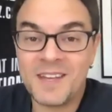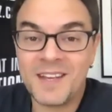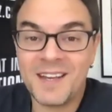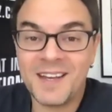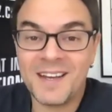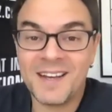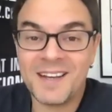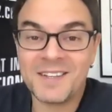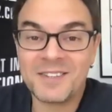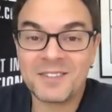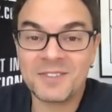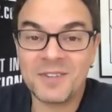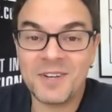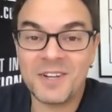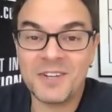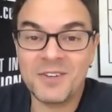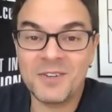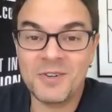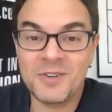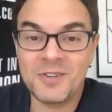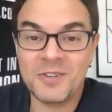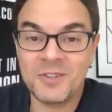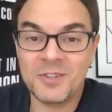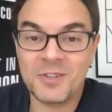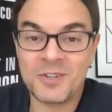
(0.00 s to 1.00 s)
And I
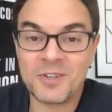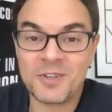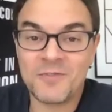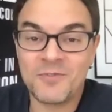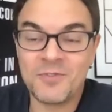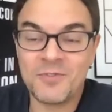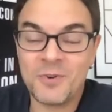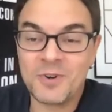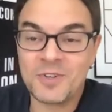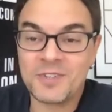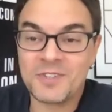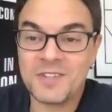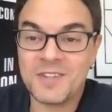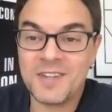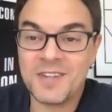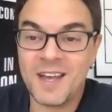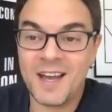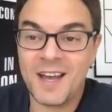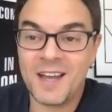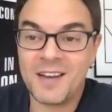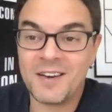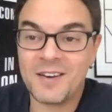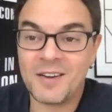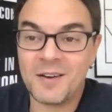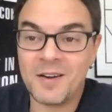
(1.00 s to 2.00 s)
know you're looking forward to
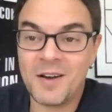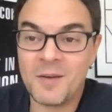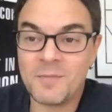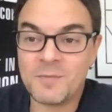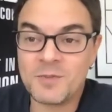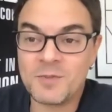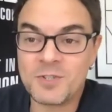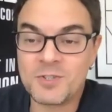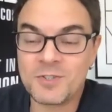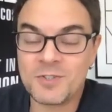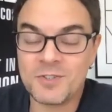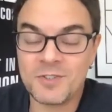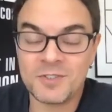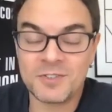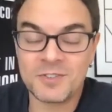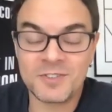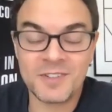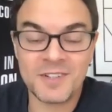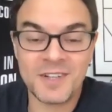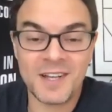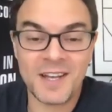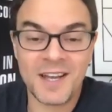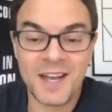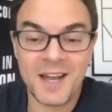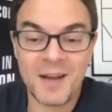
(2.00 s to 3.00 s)
that, and I'm sure it's
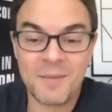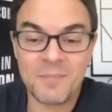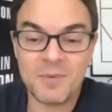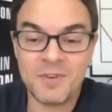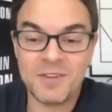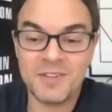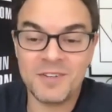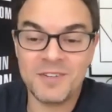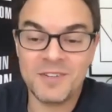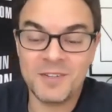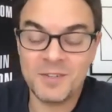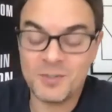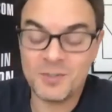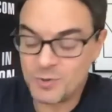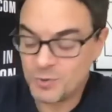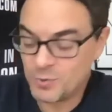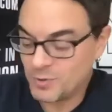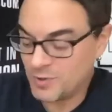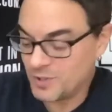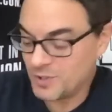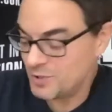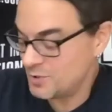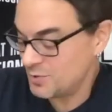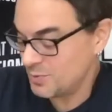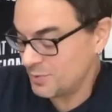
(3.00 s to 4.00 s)
going to happen in
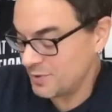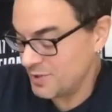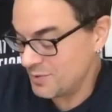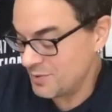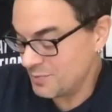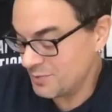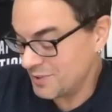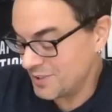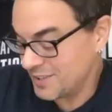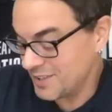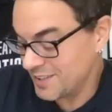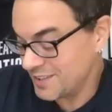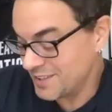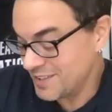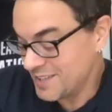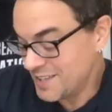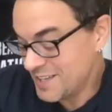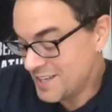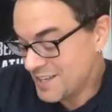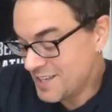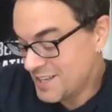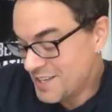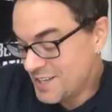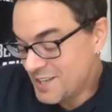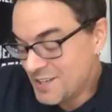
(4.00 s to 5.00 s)
2021.
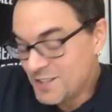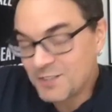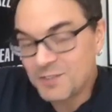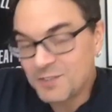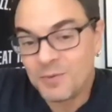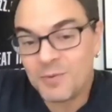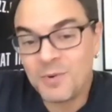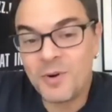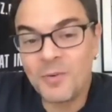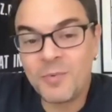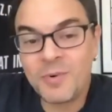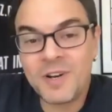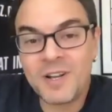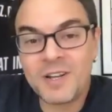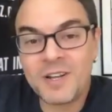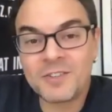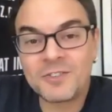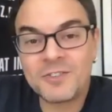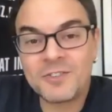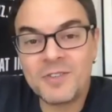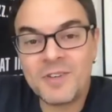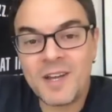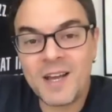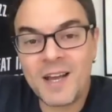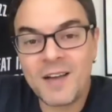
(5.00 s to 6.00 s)
So what else
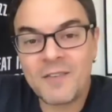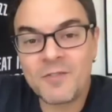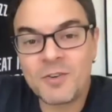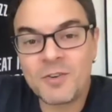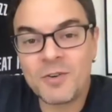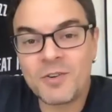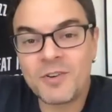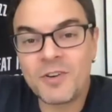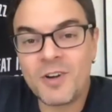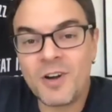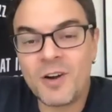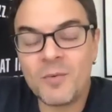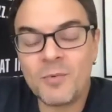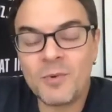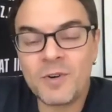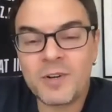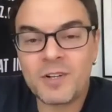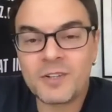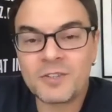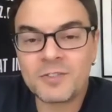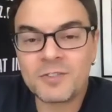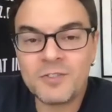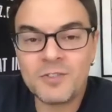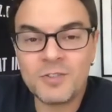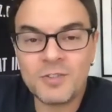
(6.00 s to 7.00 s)
do you have going on? What
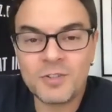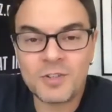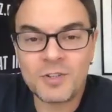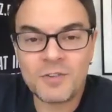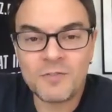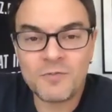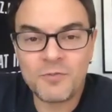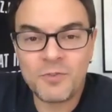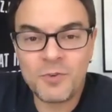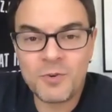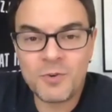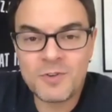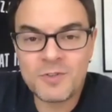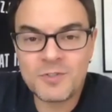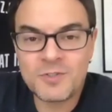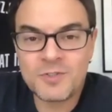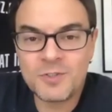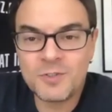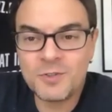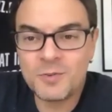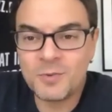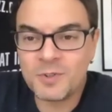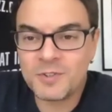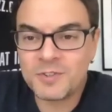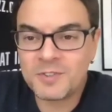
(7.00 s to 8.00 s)
else are you looking forward
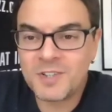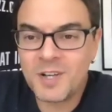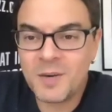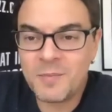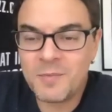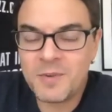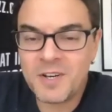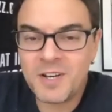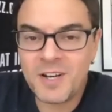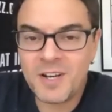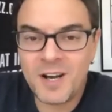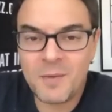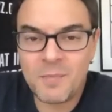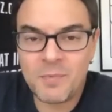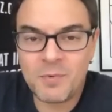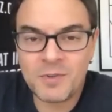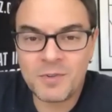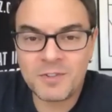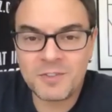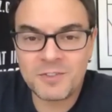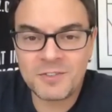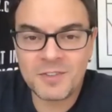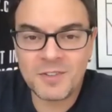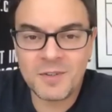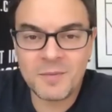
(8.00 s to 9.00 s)
to? What's coming up?
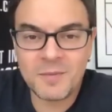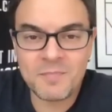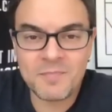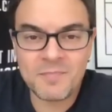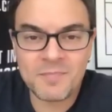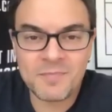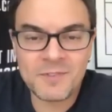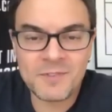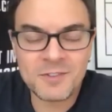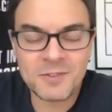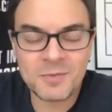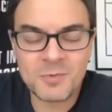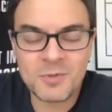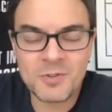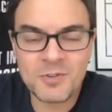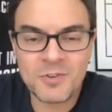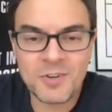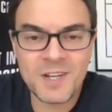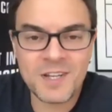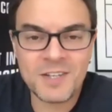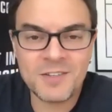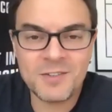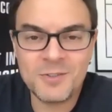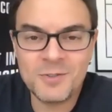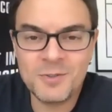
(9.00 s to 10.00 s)
What's some
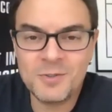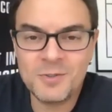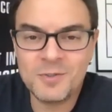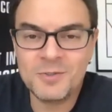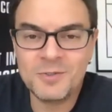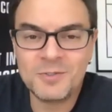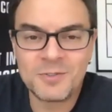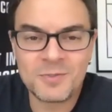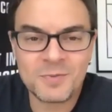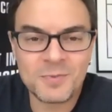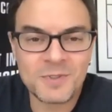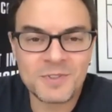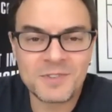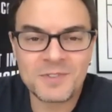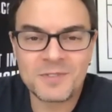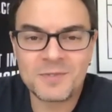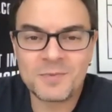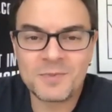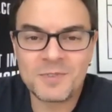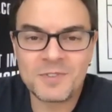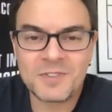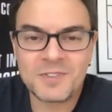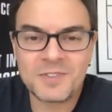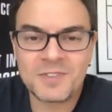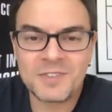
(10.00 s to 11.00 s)
great news?
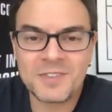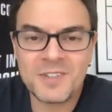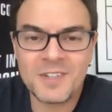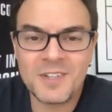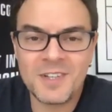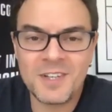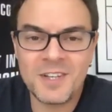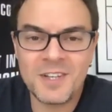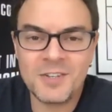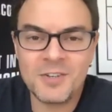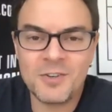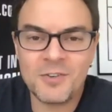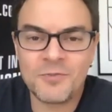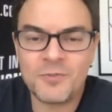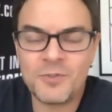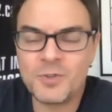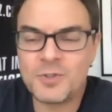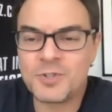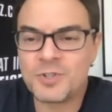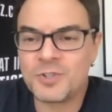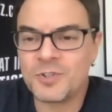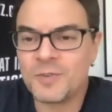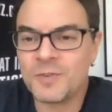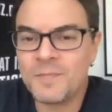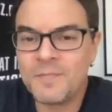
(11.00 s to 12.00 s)
What's in your
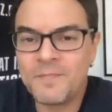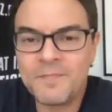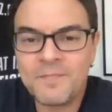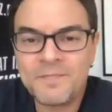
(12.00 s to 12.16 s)
future?